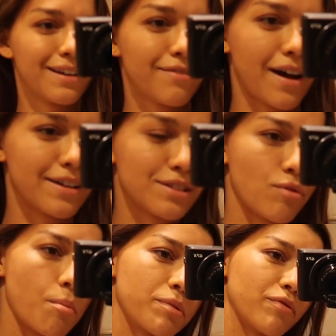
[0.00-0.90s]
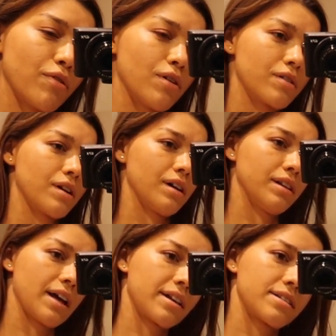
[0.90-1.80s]
if I swapped for a
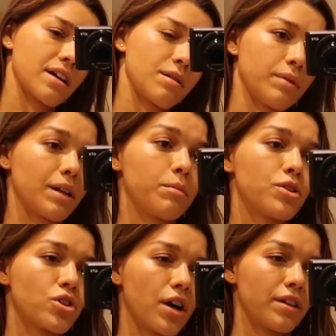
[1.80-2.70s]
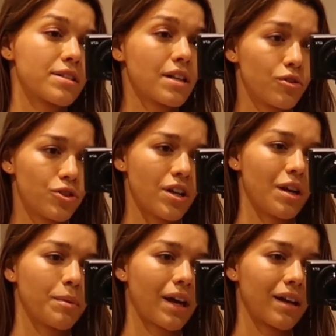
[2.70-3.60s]
lighter denim. Let me try the slouchy
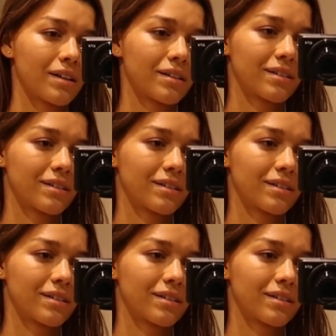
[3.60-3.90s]
denim again.